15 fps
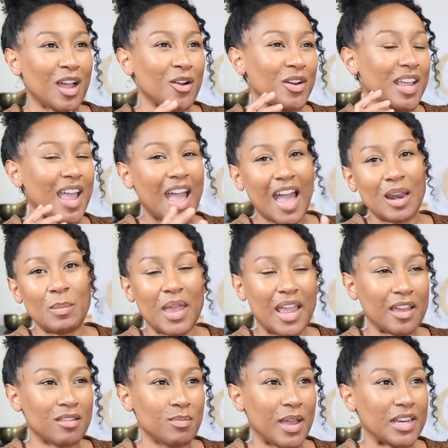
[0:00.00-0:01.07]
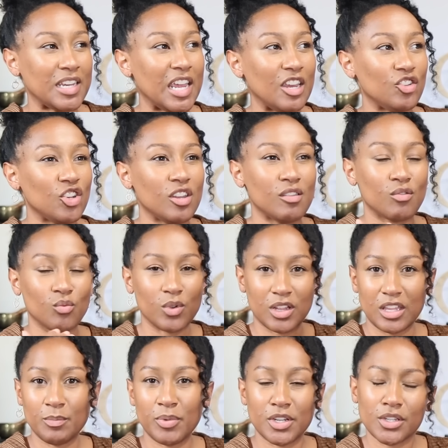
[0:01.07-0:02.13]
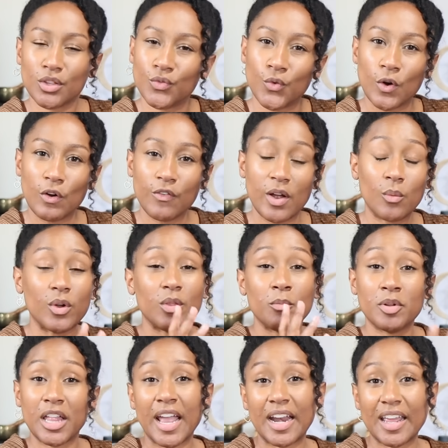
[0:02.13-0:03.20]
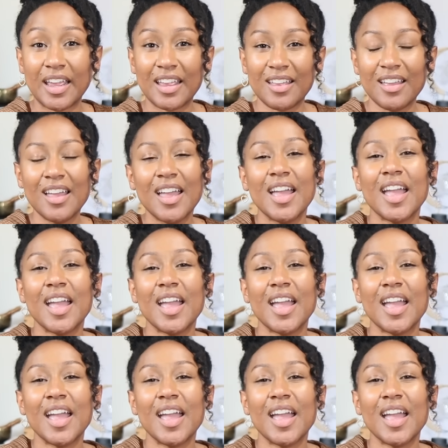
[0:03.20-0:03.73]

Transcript: I already had my expectations really put to the forefront with the planning,